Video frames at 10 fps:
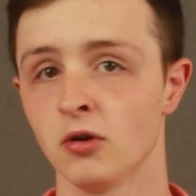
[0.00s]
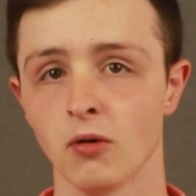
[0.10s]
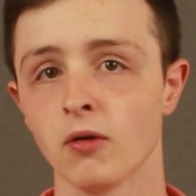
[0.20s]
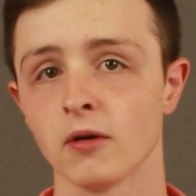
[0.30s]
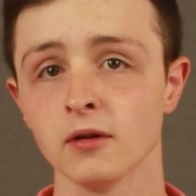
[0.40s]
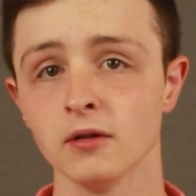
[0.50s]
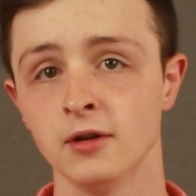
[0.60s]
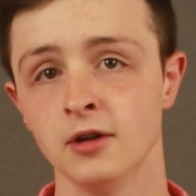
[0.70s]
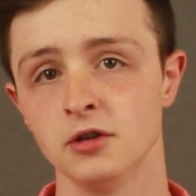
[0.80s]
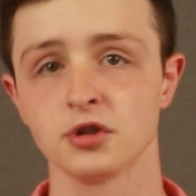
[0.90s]
Or
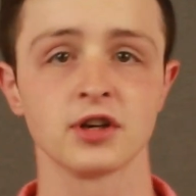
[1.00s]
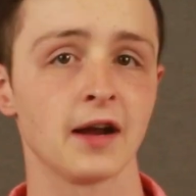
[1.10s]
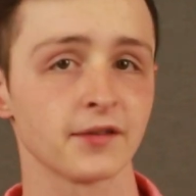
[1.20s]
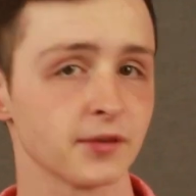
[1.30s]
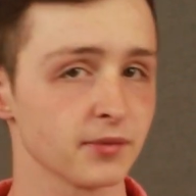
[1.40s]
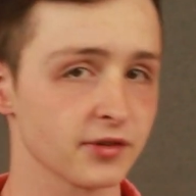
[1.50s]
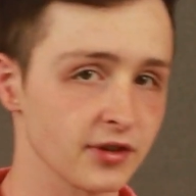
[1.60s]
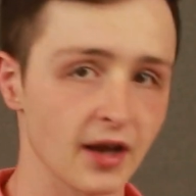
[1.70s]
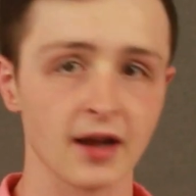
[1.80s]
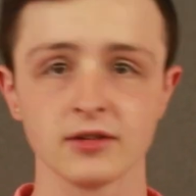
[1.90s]
you could have some
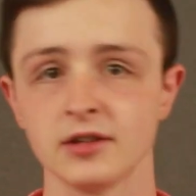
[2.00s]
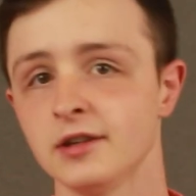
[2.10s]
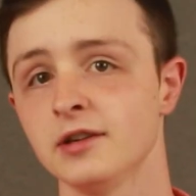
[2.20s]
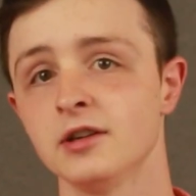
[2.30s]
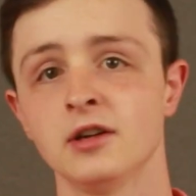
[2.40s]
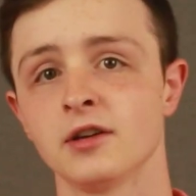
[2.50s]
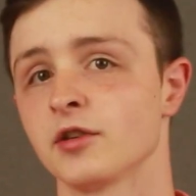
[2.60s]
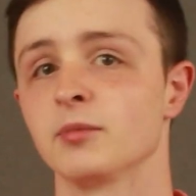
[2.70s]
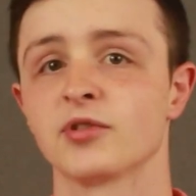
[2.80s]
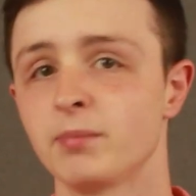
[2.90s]
salad,
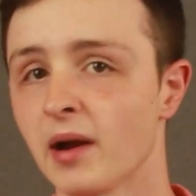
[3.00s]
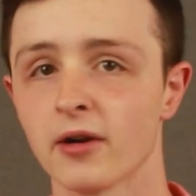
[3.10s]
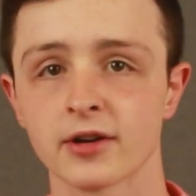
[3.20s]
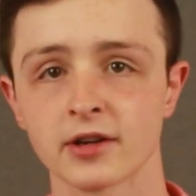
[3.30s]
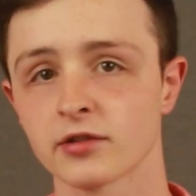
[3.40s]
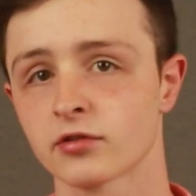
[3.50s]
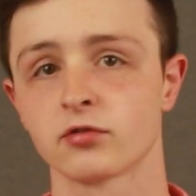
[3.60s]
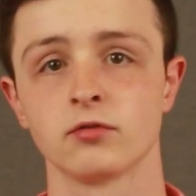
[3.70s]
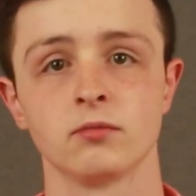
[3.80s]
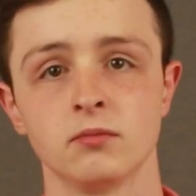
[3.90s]
some
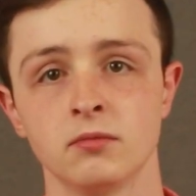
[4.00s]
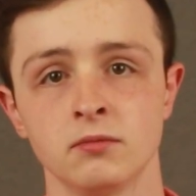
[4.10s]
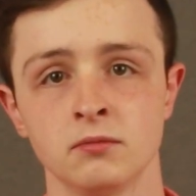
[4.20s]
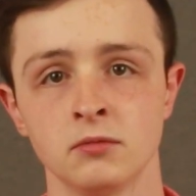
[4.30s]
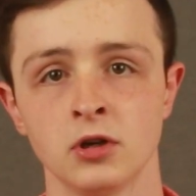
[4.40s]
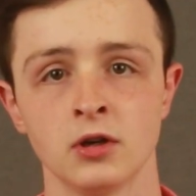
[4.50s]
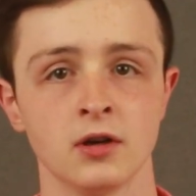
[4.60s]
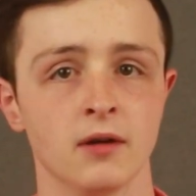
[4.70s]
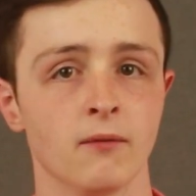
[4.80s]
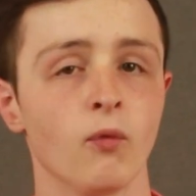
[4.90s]
asparagus,
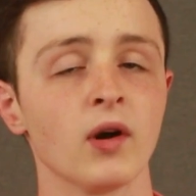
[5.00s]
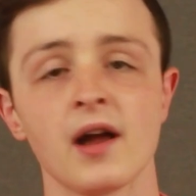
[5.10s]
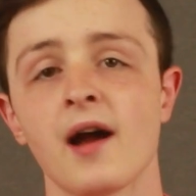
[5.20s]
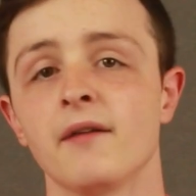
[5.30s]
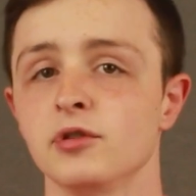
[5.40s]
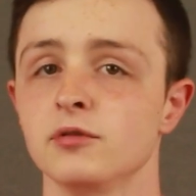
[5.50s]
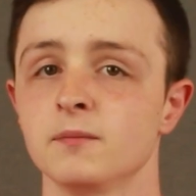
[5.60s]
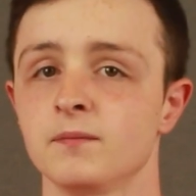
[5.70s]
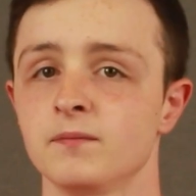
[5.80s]
and what have you.